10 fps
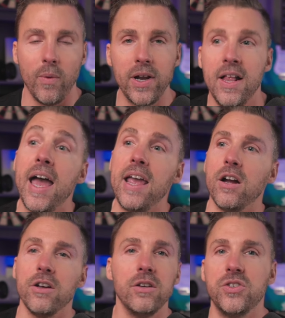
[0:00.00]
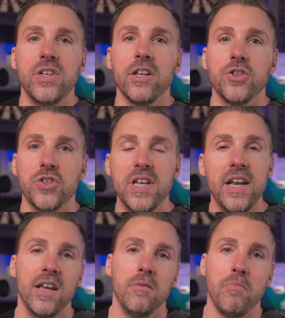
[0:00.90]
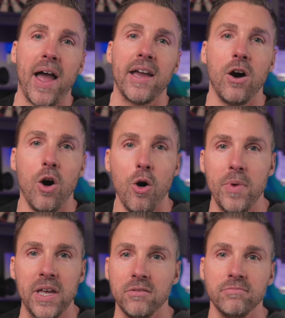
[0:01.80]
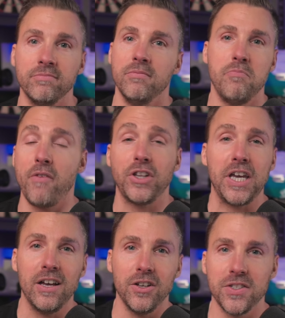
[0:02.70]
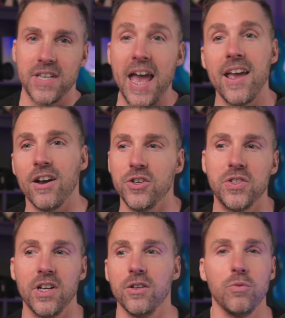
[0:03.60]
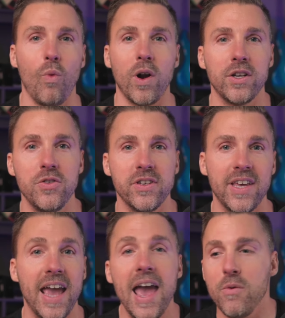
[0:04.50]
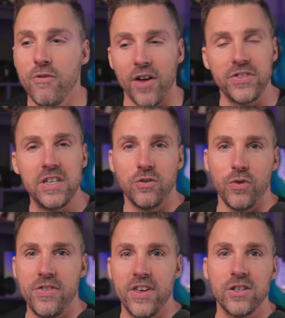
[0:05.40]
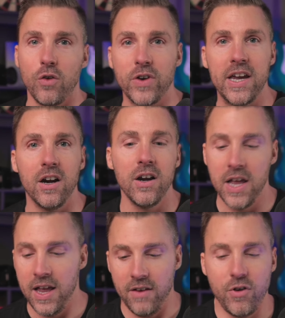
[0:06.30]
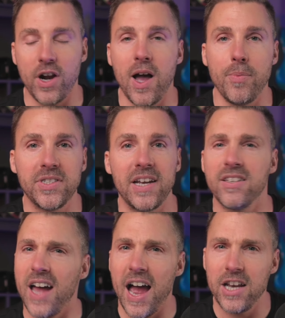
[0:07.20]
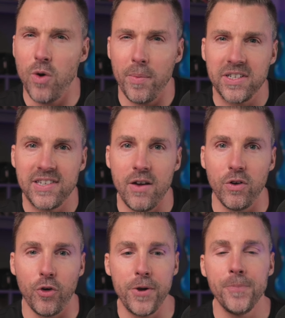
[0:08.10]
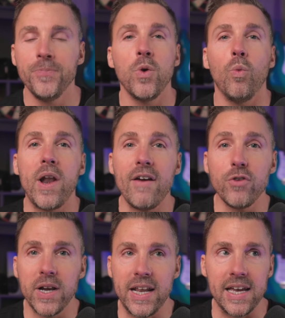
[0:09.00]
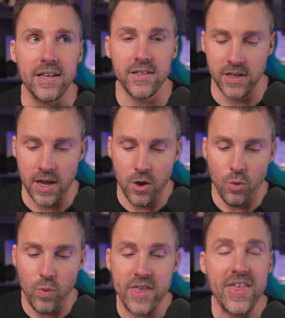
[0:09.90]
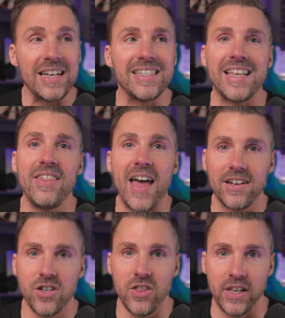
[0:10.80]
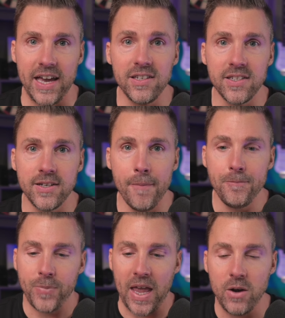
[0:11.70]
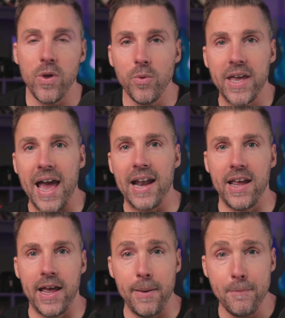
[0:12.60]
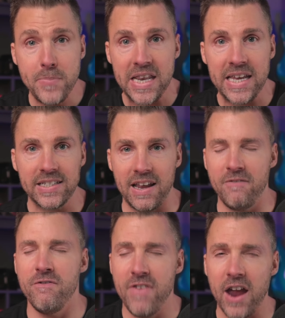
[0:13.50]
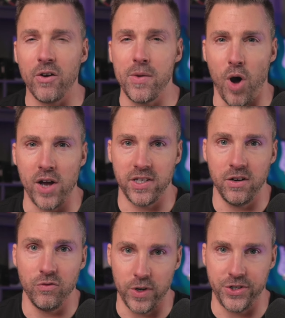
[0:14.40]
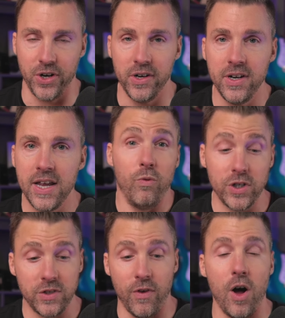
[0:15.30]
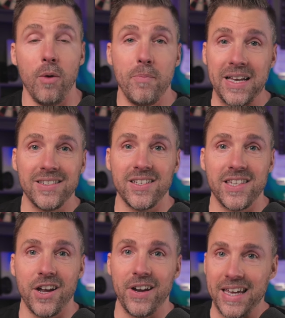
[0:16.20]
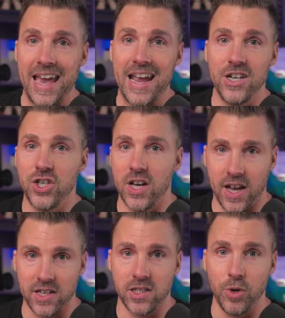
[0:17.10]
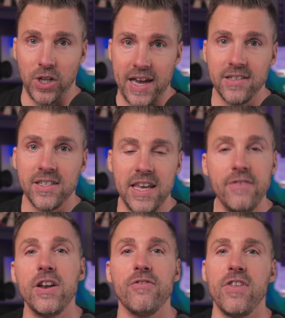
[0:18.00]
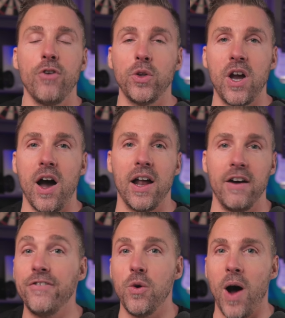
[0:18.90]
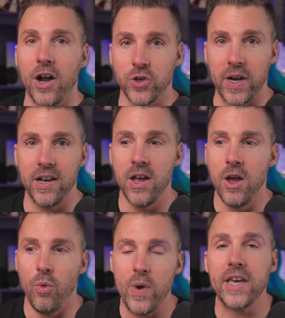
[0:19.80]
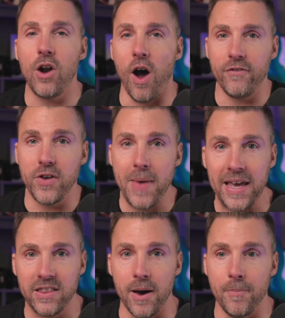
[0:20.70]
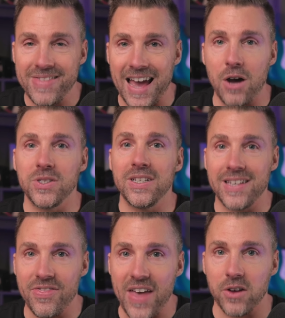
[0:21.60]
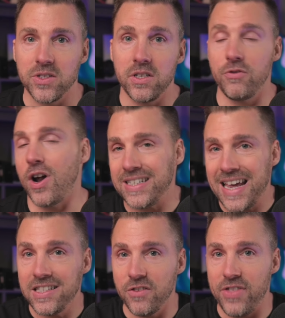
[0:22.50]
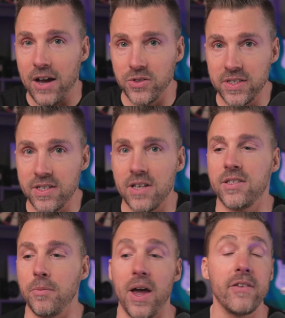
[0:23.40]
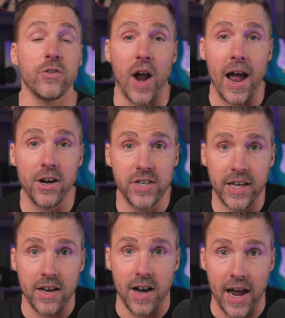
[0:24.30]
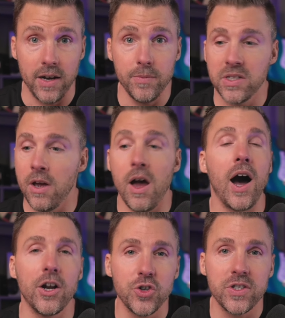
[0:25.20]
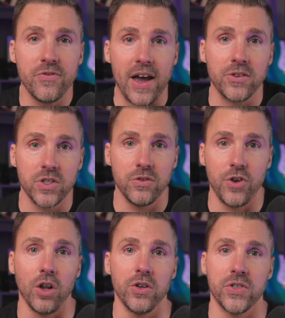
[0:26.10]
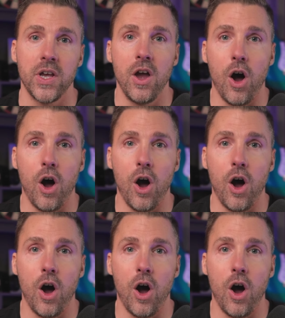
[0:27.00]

one? Hey, are you still interested in buying a home in Beverly Hills? Hey, are you still want to do this thing? Hey, we've got these free things over here. Got a couple set aside. Do you want me to save one for you? Whatever it is, we then send that to the list, and we will get an immediate and very positive return. First of all, because it's their engaged customer list, even if they've only got a few hundred, we can often make them thousands and thousands, if not tens of thousands, sometimes for higher ticket items, hundreds of thousands of dollars